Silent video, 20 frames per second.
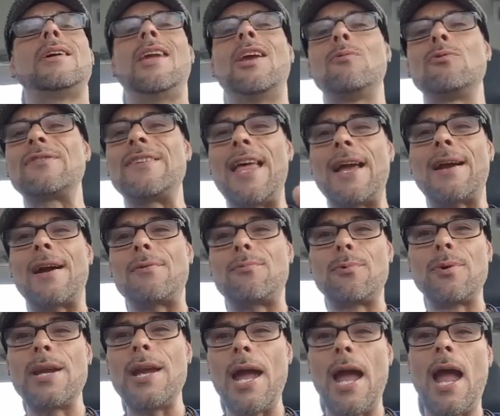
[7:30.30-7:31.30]
It was like a
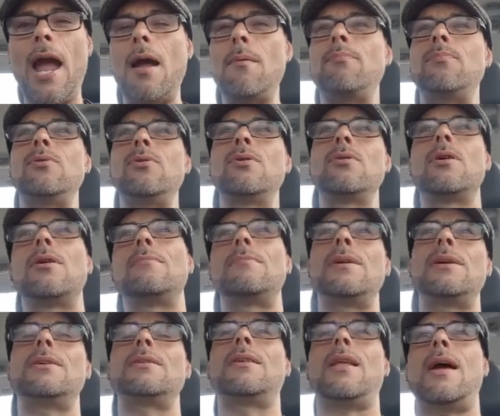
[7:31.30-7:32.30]
rehab, you know what I
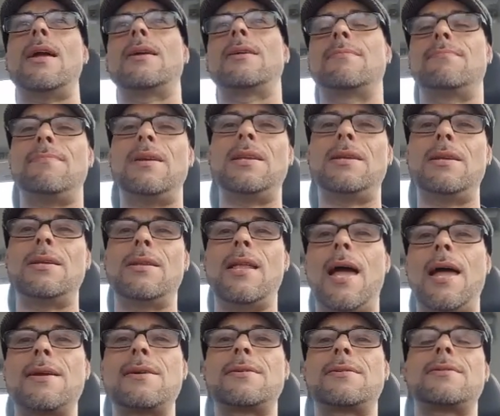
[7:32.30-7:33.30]
mean? Like, meaning
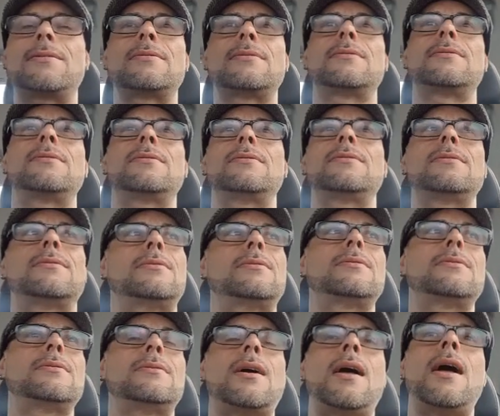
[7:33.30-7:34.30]
like,
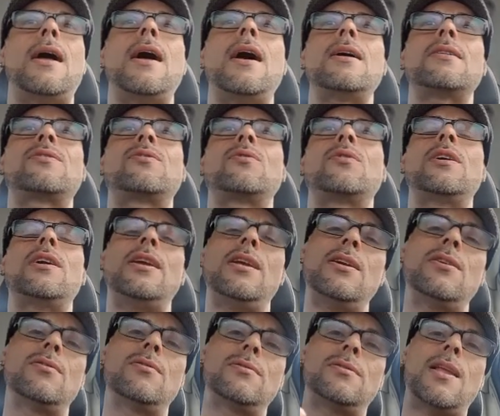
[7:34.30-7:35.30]
I had to
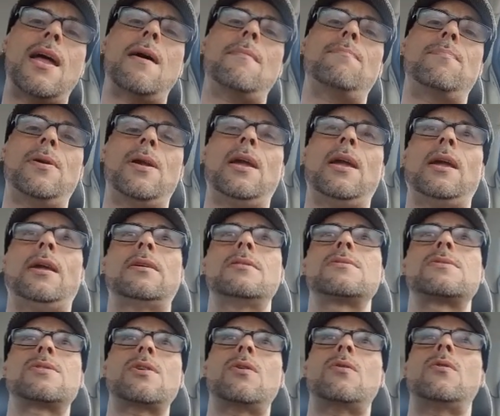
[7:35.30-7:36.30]
heal that
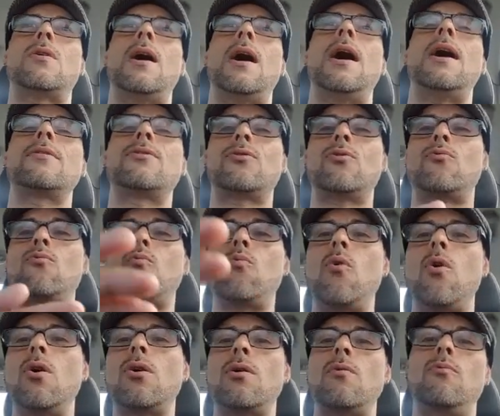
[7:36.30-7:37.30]
pain, so I had to
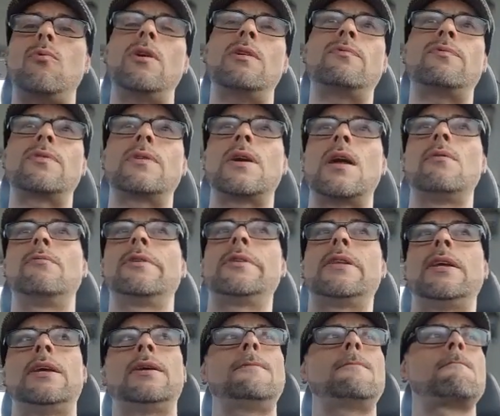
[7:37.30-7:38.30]
walk away from
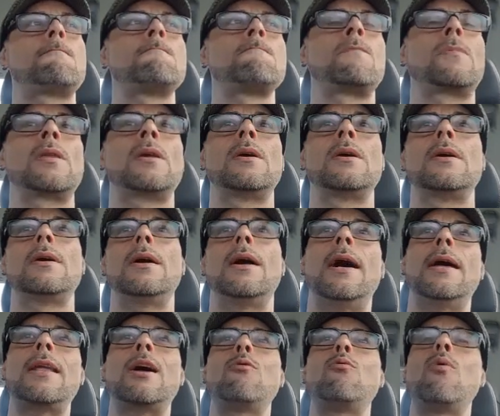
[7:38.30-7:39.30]
everything.
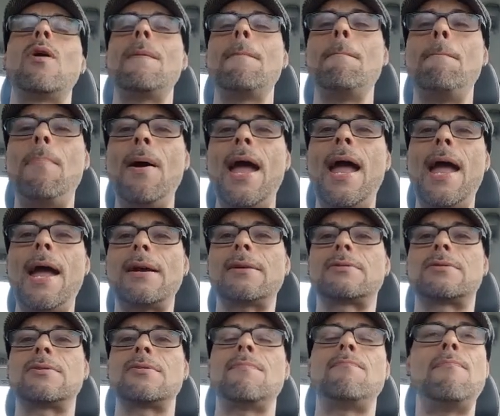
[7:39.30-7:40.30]
And I went back
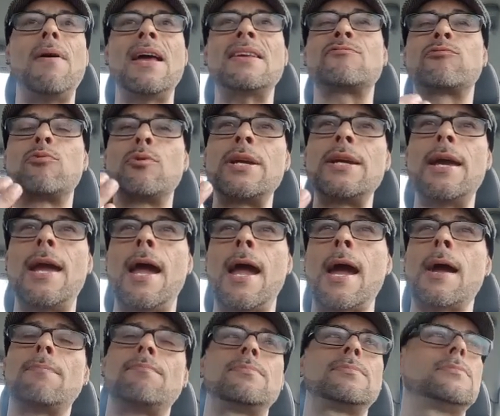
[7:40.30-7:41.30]
to the best
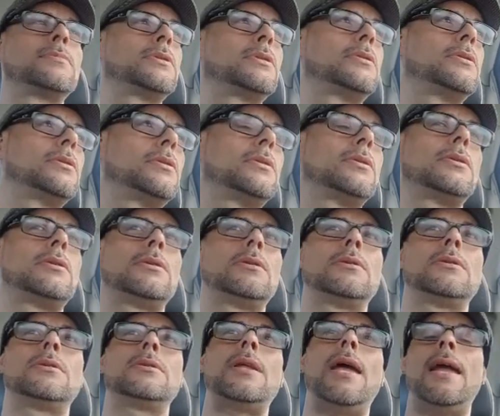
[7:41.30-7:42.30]
rehab
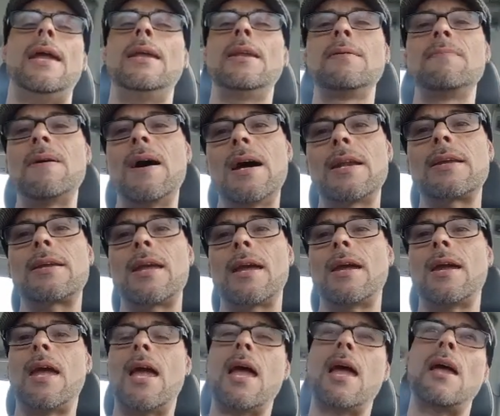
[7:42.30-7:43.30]
that anybody
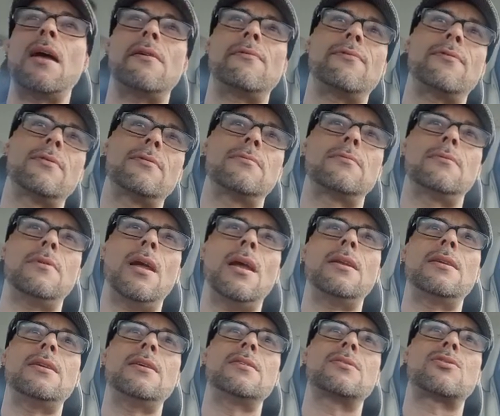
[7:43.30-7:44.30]
can have,
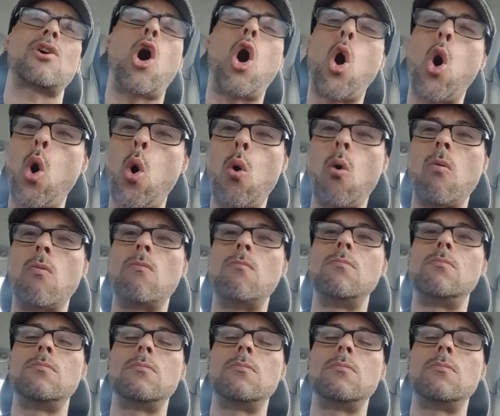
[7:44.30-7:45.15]
and is home.